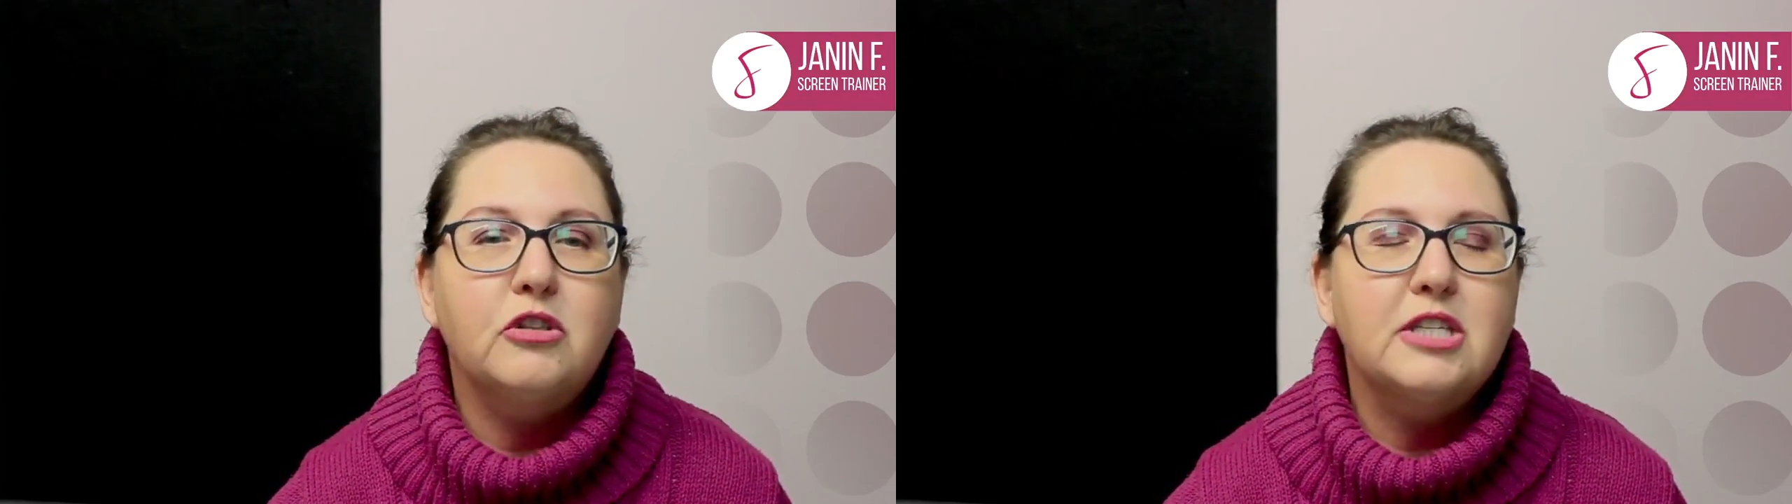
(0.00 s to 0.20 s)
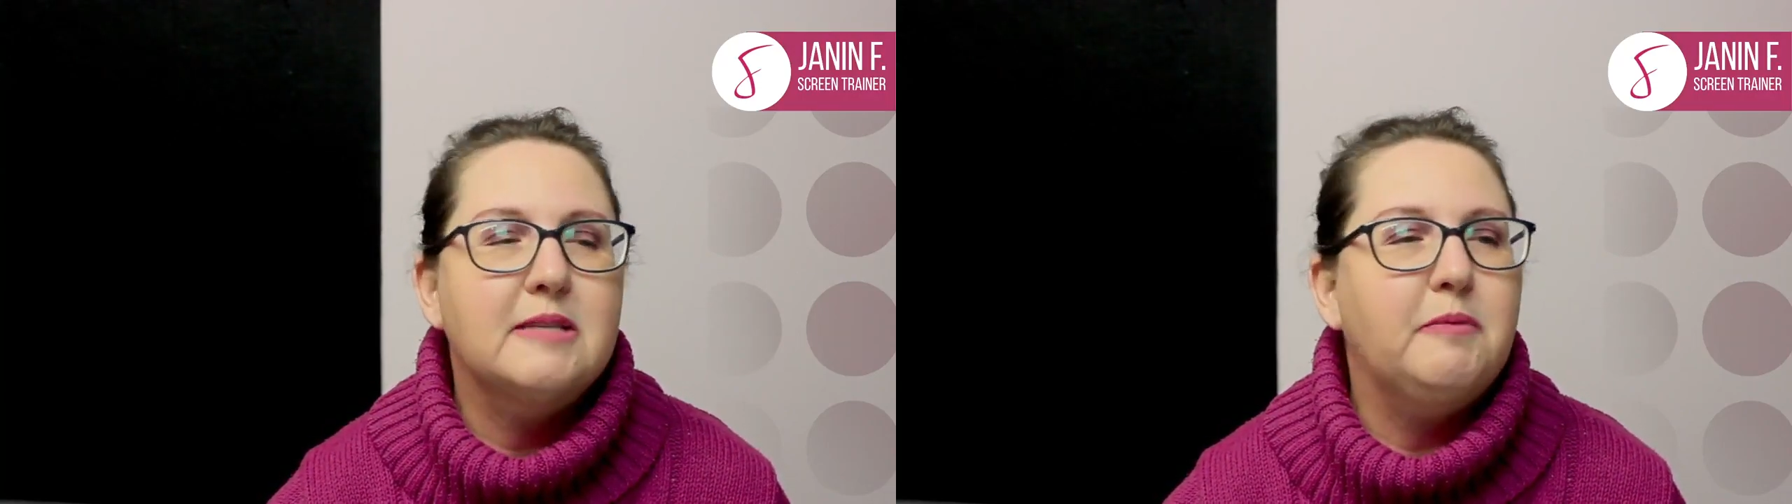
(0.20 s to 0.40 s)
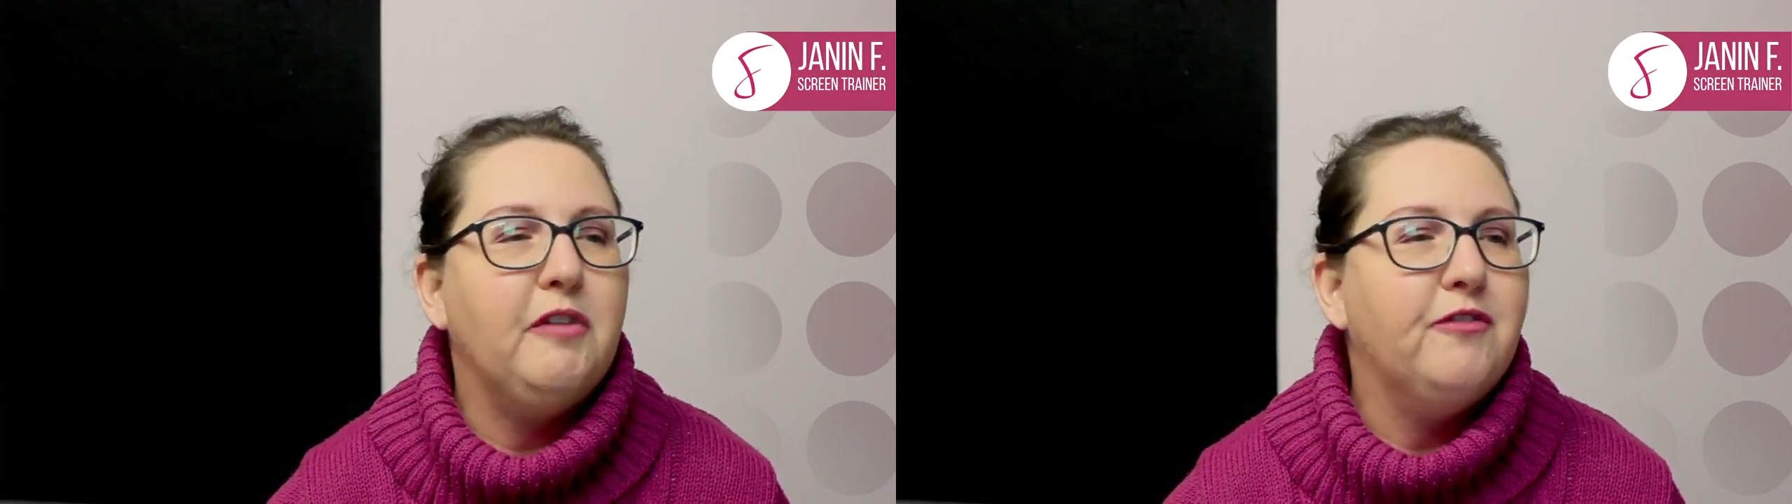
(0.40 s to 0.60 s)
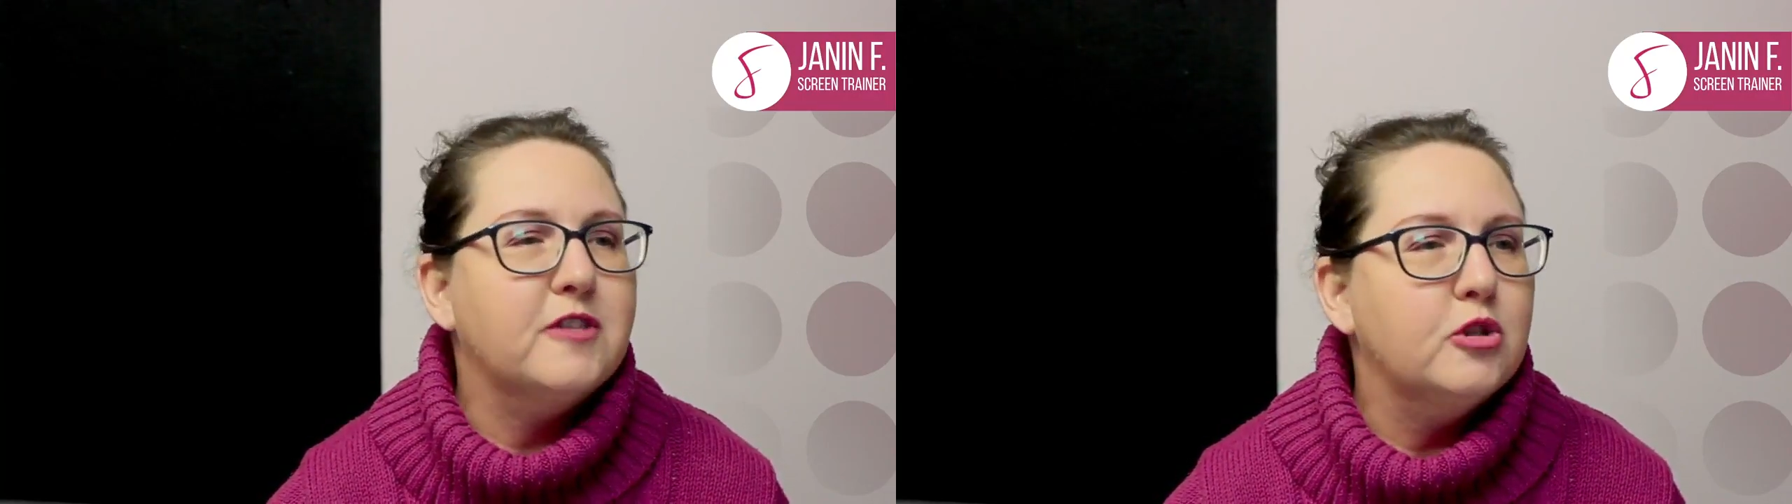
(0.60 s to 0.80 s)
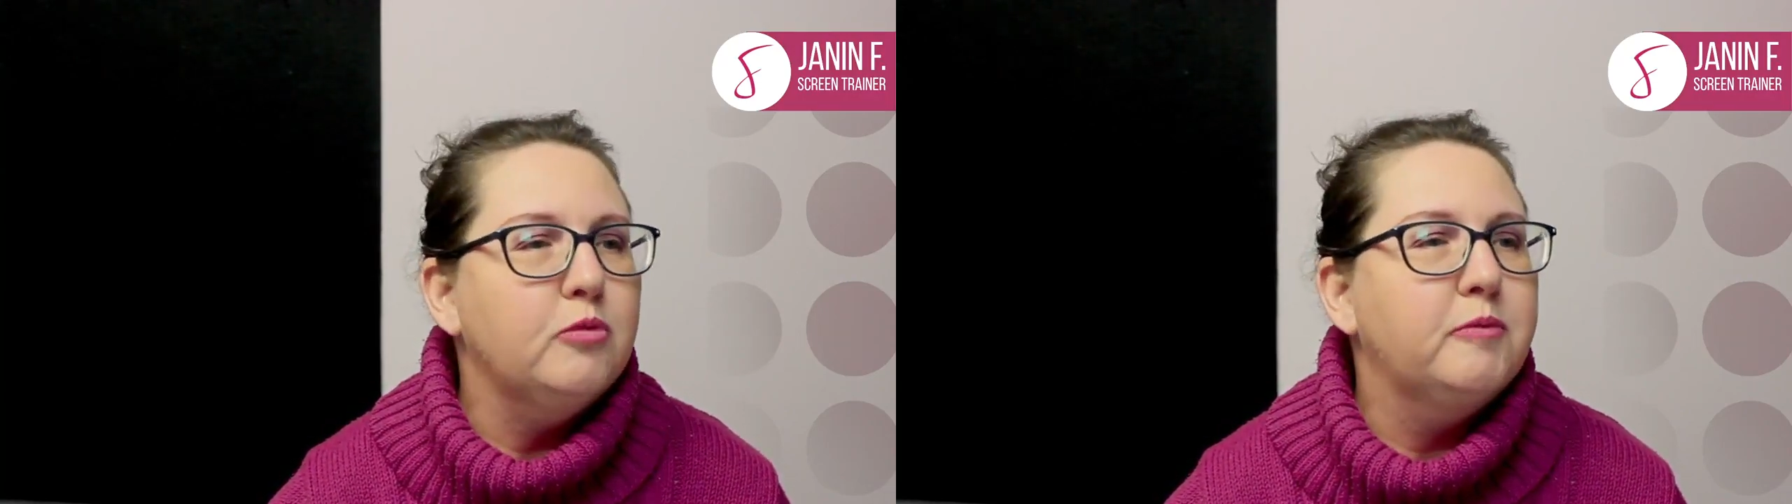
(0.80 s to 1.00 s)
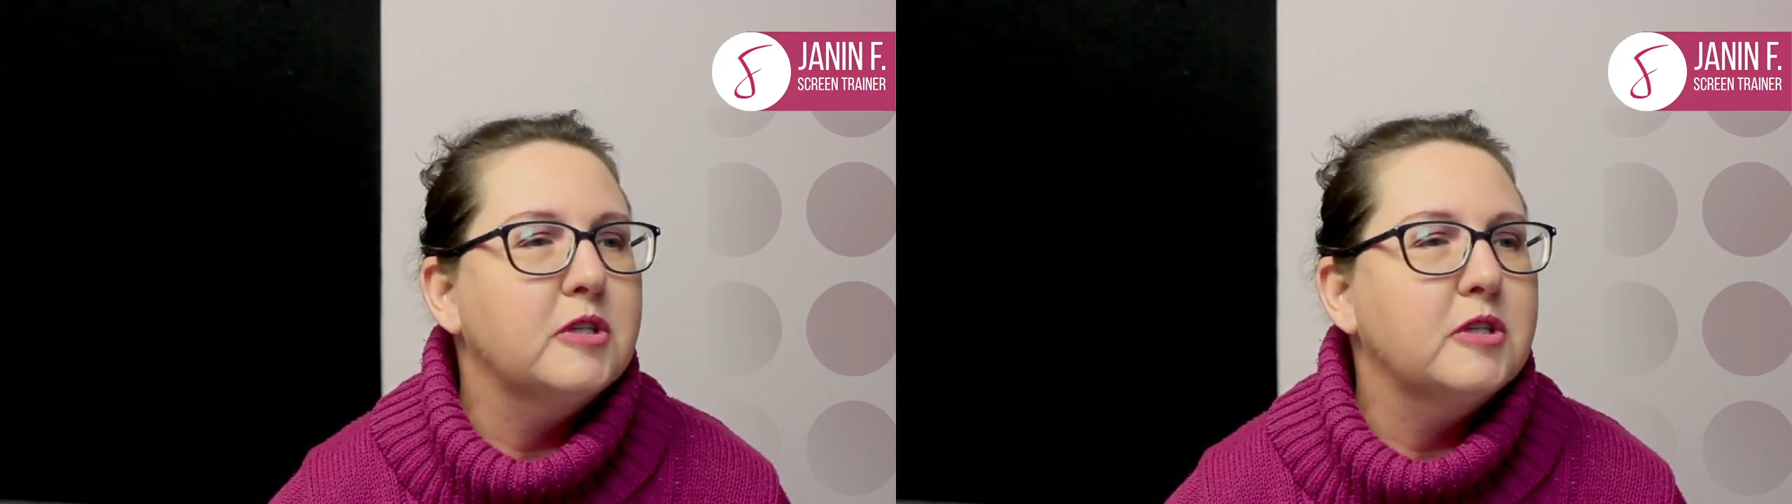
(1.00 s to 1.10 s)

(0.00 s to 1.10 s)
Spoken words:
just be super,